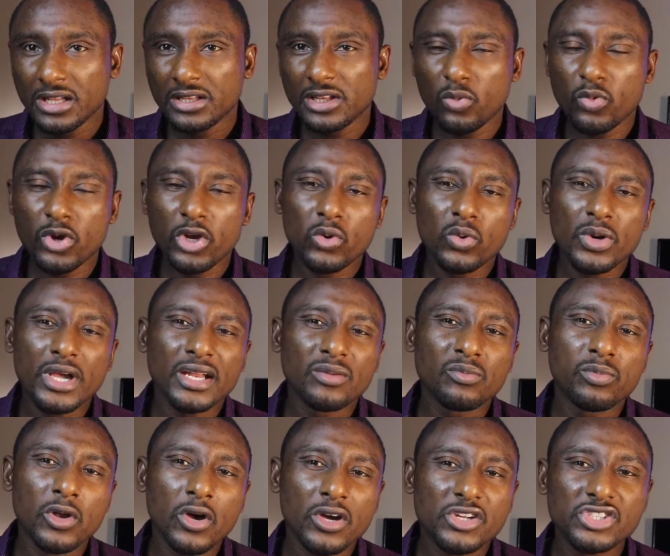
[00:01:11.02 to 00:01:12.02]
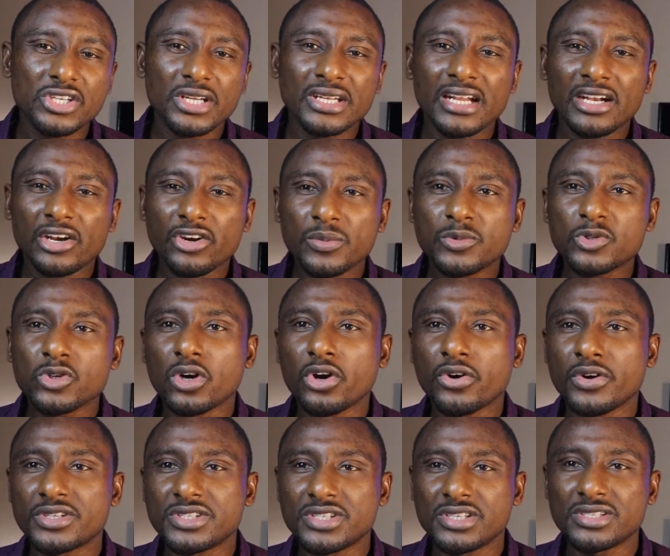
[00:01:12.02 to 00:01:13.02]
Then we look at blockchain and
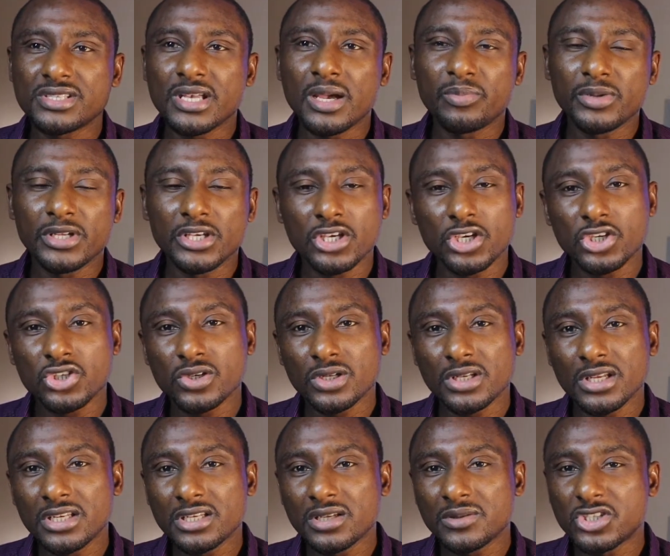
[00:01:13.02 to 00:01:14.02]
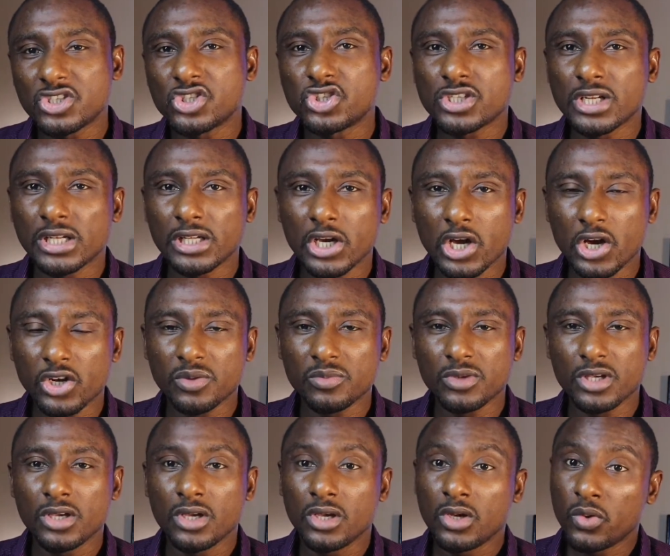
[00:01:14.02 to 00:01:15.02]
cryptocurrency's application in the digital economy.
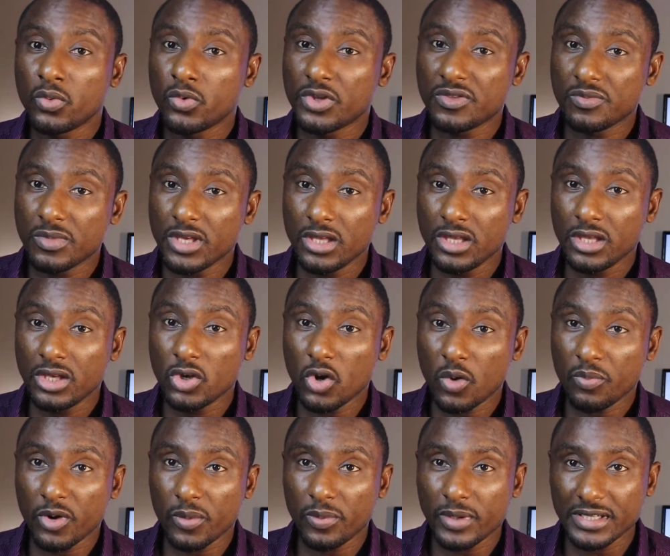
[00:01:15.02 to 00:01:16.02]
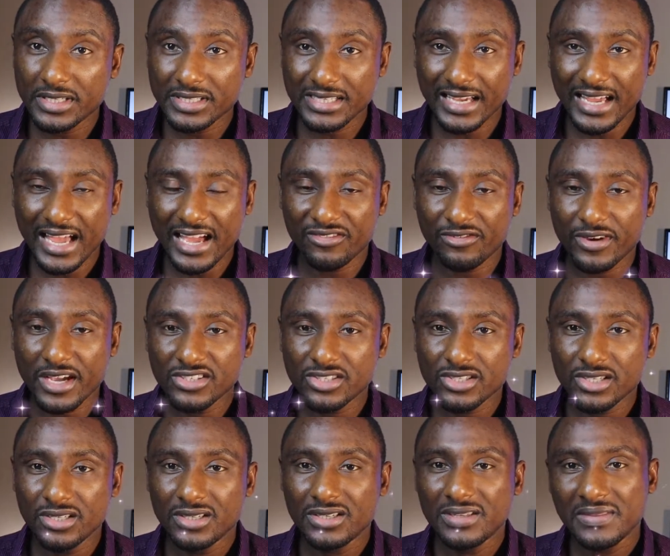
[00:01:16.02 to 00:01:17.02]
With me, your public tech
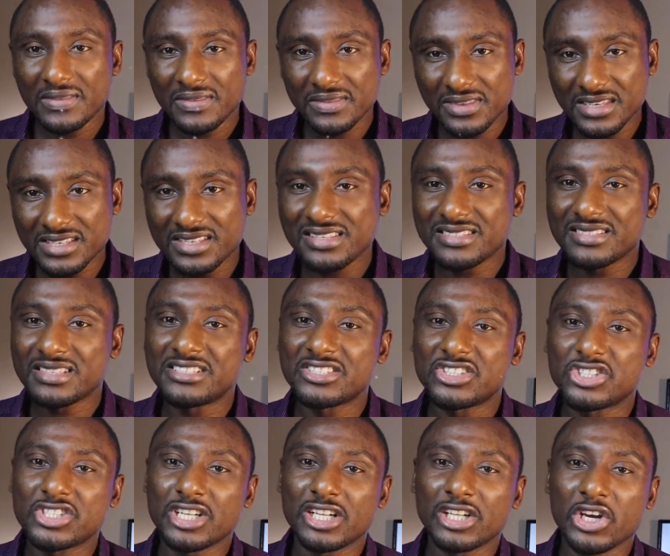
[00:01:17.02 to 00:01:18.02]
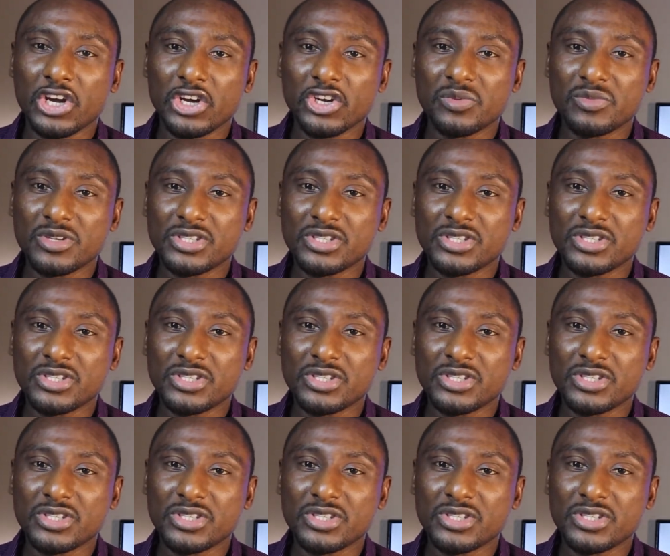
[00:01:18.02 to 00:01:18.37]
advisor, this is the Digital Economy